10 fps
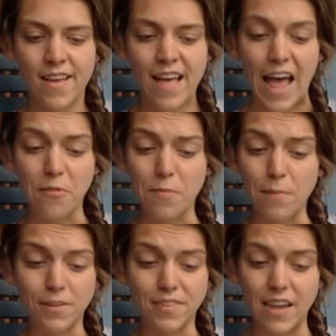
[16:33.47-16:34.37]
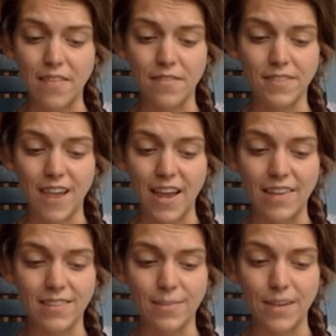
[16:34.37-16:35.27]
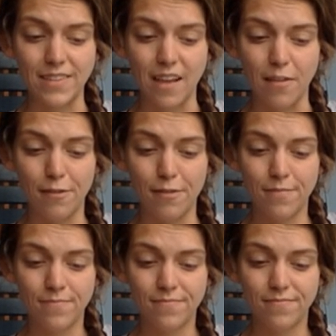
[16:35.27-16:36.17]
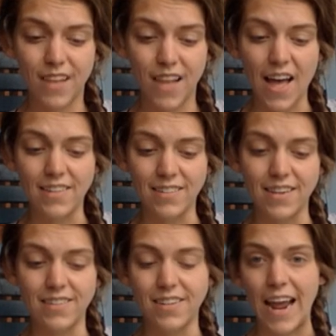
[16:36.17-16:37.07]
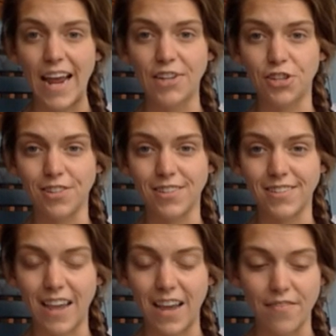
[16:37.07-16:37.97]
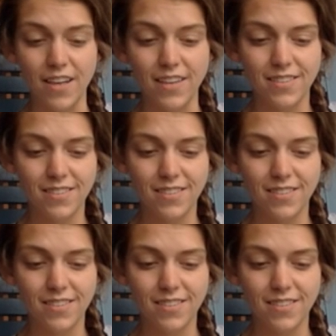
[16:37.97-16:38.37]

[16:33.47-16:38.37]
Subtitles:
I remember saying to myself, God has sent an angel to save us.